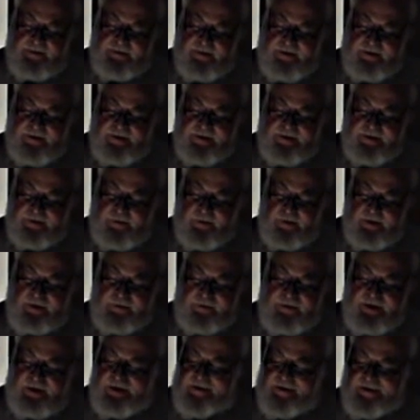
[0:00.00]
minus 1
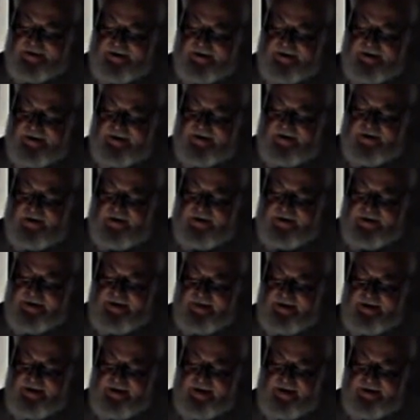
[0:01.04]
minus n, all in
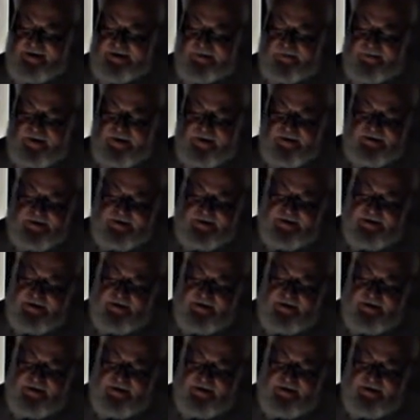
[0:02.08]
the exponent,